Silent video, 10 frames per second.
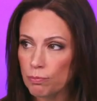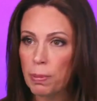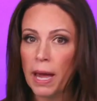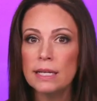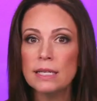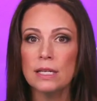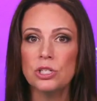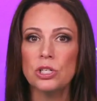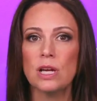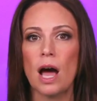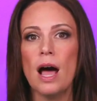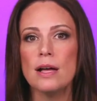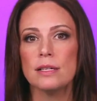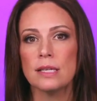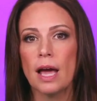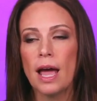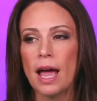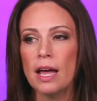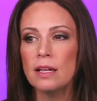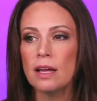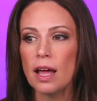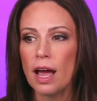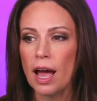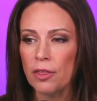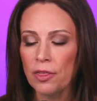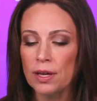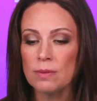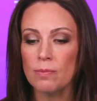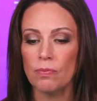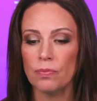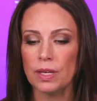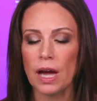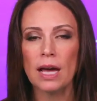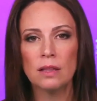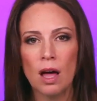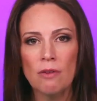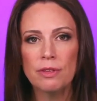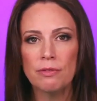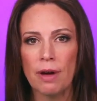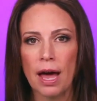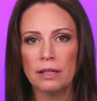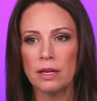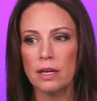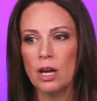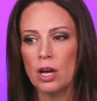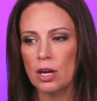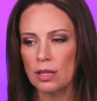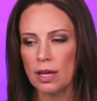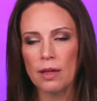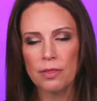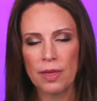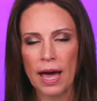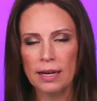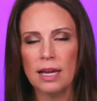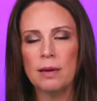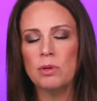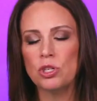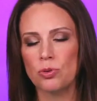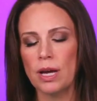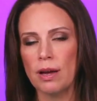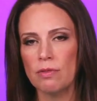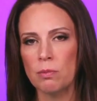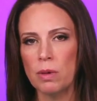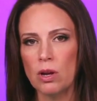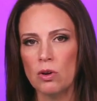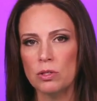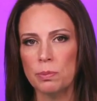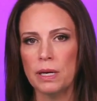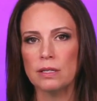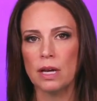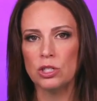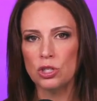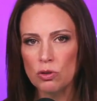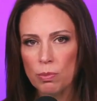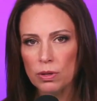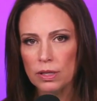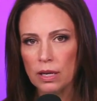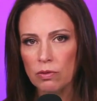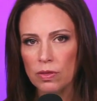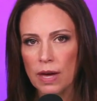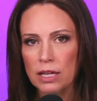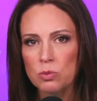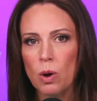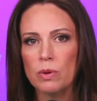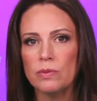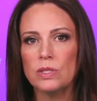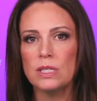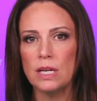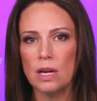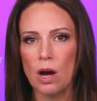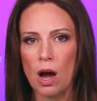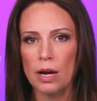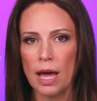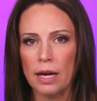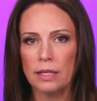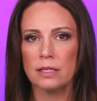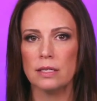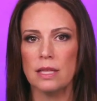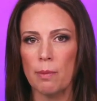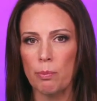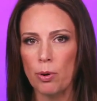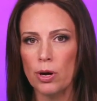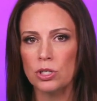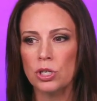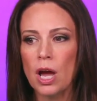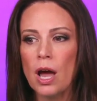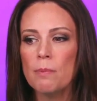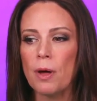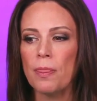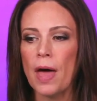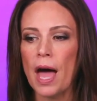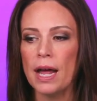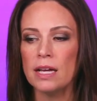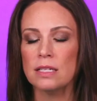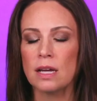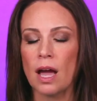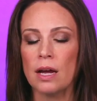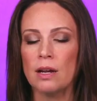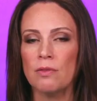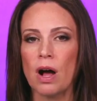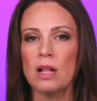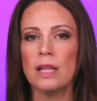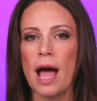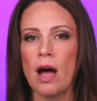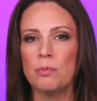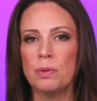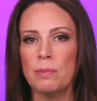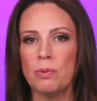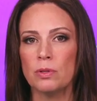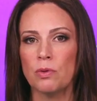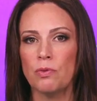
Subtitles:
pay attention to us. And I think I love the fact that imagery of the minnows, because I do believe that that's what we've seen on X is that push, but that has kind of allowed people to